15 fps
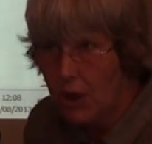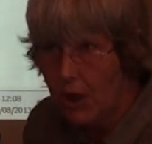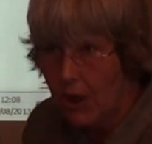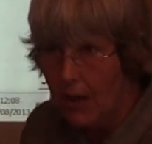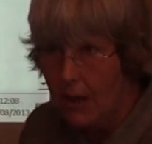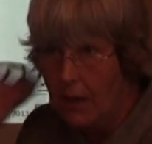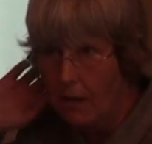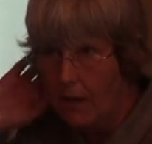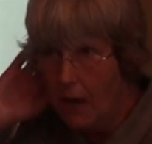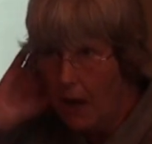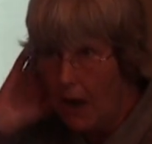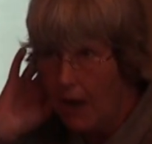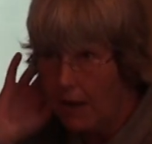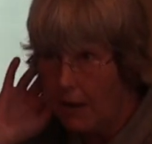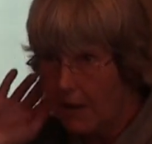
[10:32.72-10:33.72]
here,
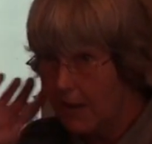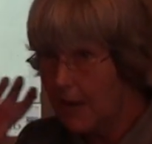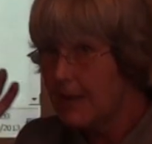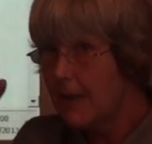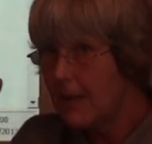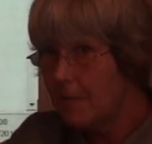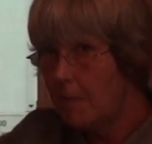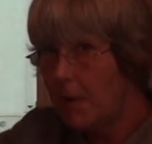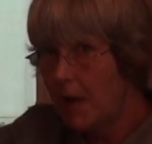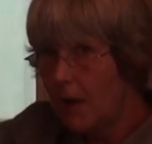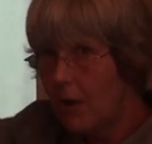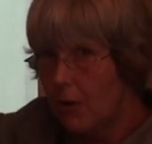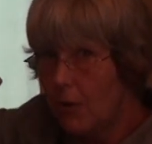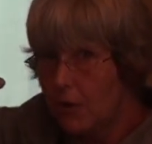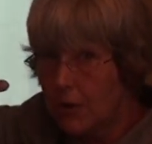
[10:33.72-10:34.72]
this is
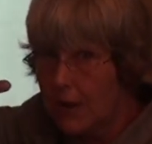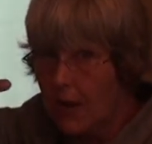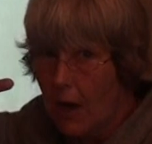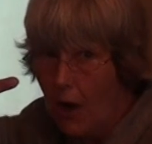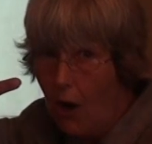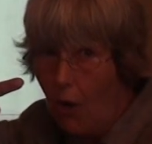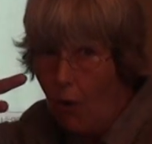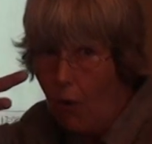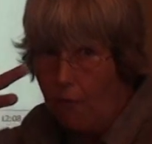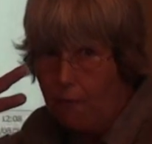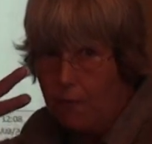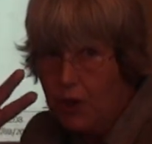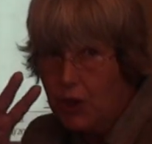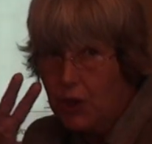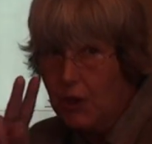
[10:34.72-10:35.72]
because
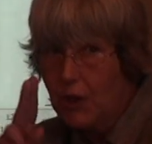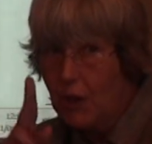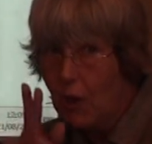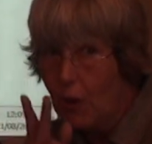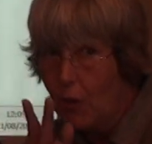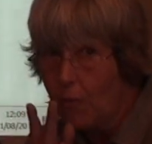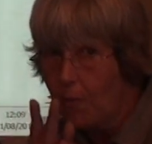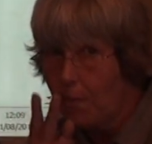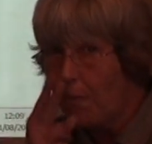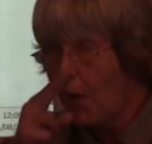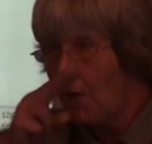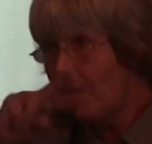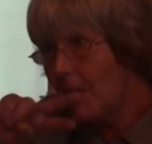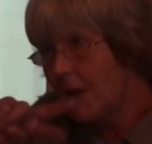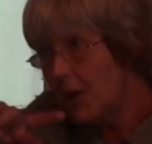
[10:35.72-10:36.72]
of
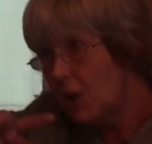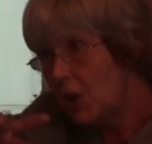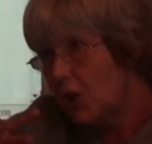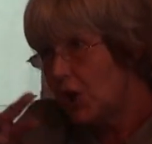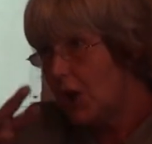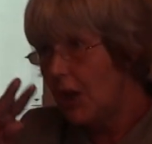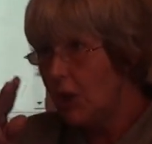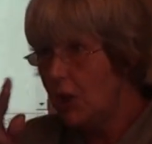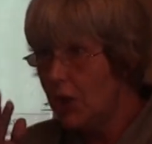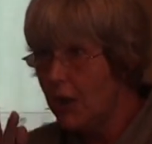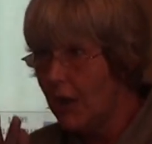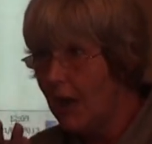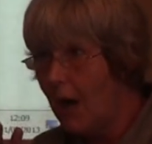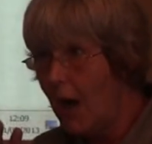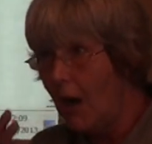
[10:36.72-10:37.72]
permanent
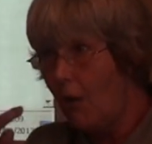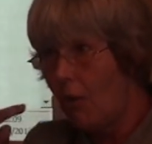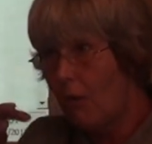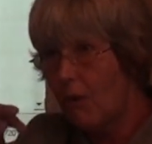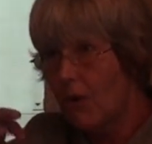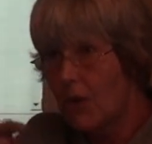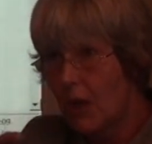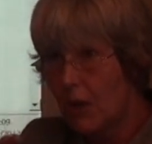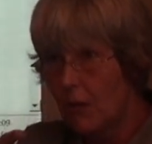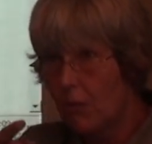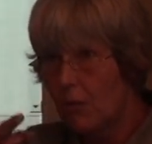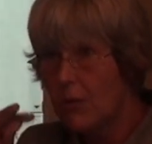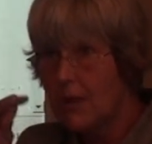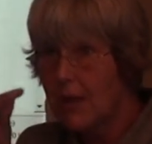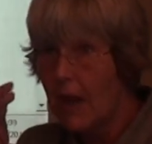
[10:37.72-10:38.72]
changing our
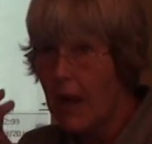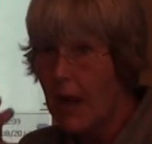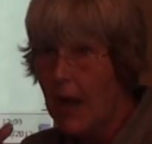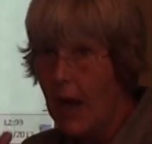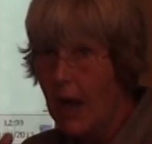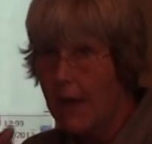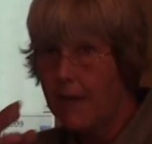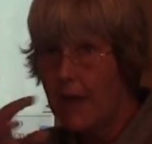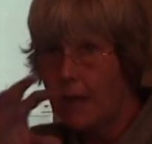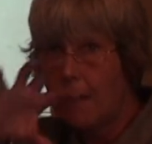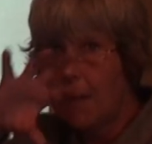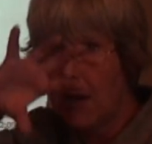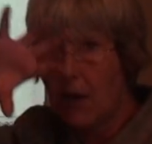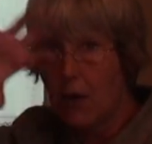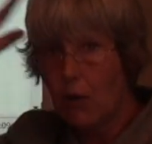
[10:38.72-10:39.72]
roles, that
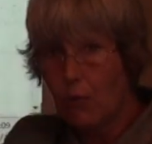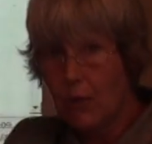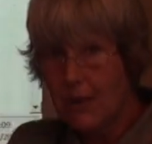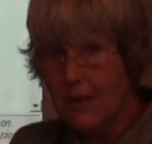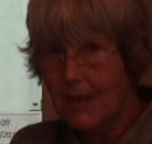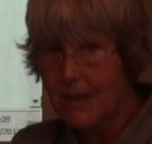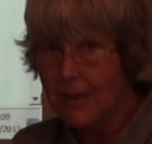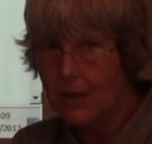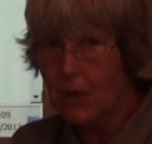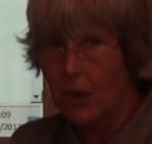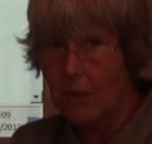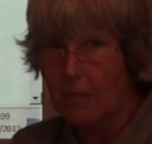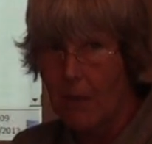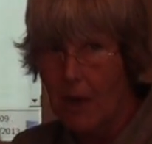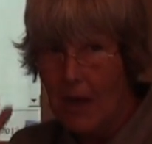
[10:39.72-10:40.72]
the whole
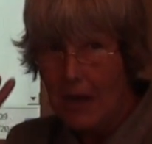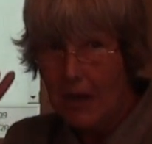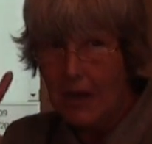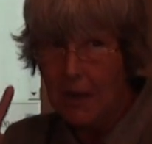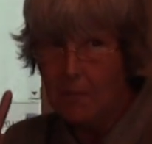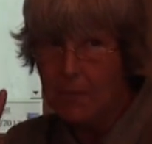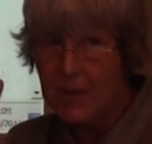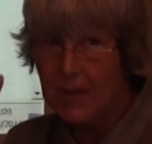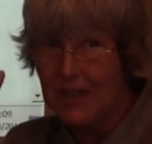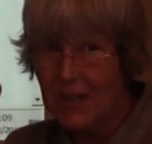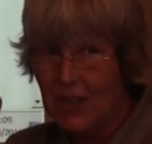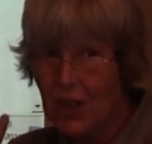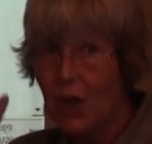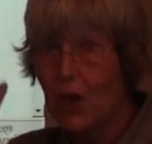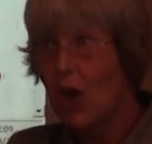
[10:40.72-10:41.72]
system keeps
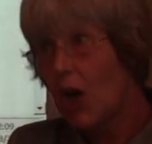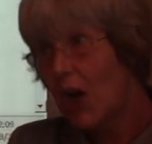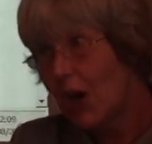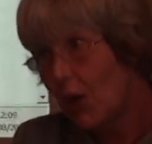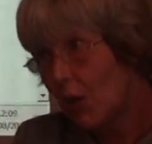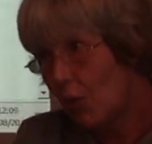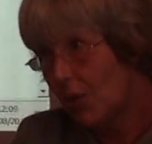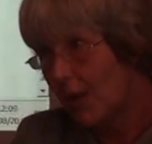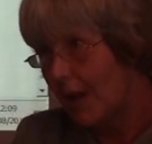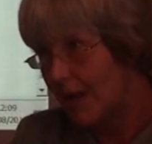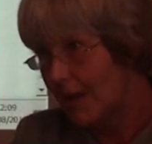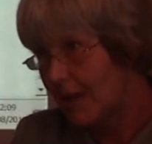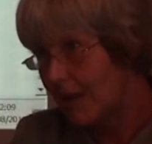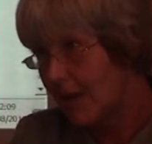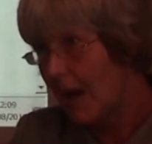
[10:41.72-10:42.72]
its
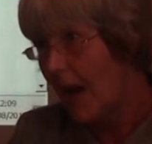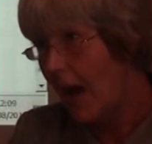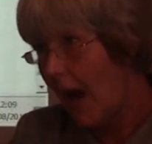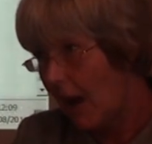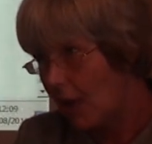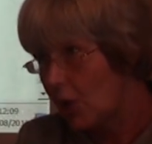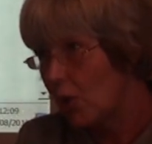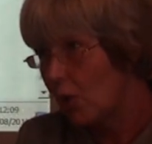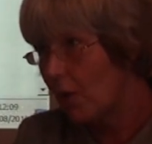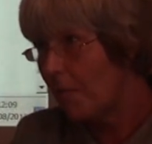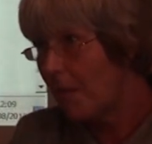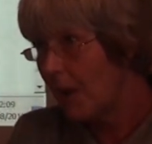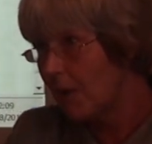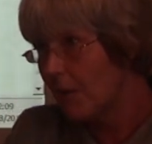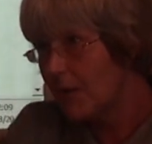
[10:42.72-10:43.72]
wholeness, actually,
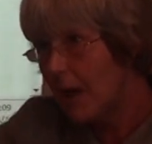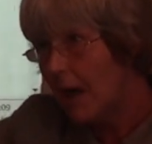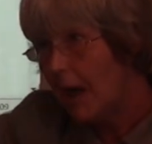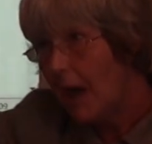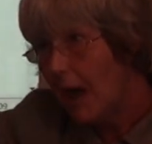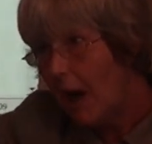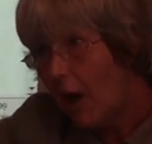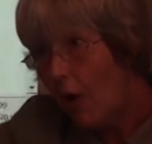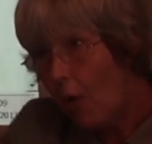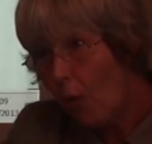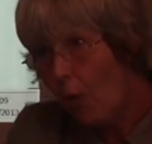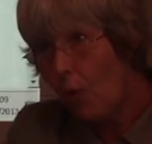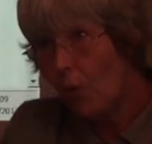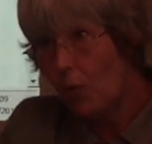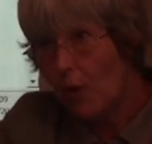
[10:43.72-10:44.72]
because
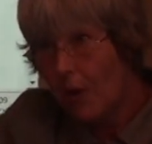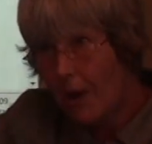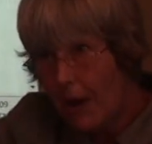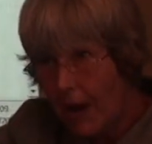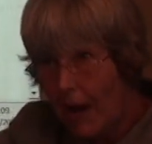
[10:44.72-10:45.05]
all